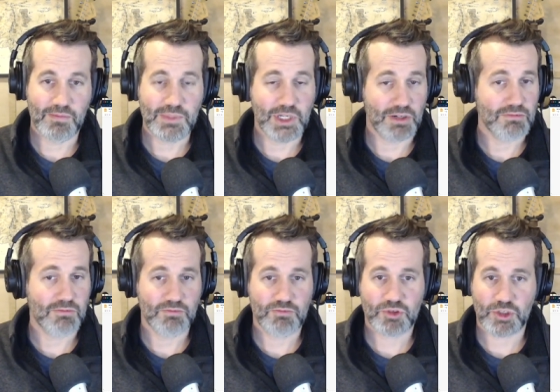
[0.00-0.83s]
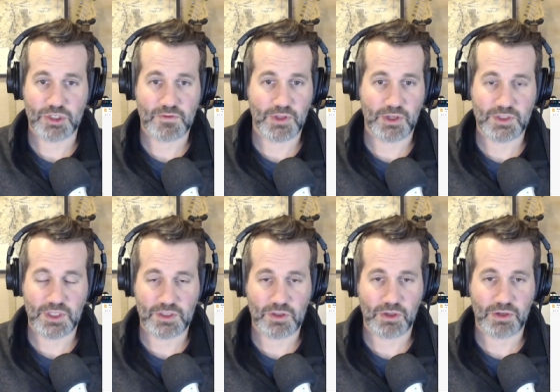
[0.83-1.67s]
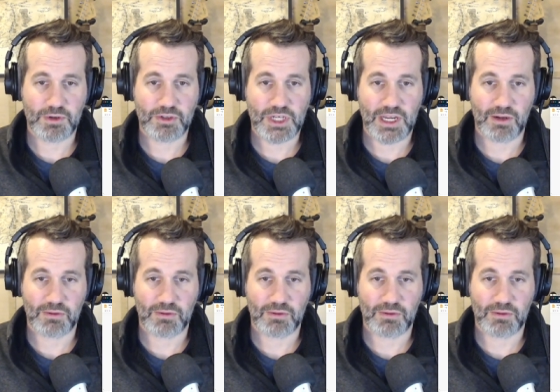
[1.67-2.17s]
you know, search for those on the Tolkien Road channel.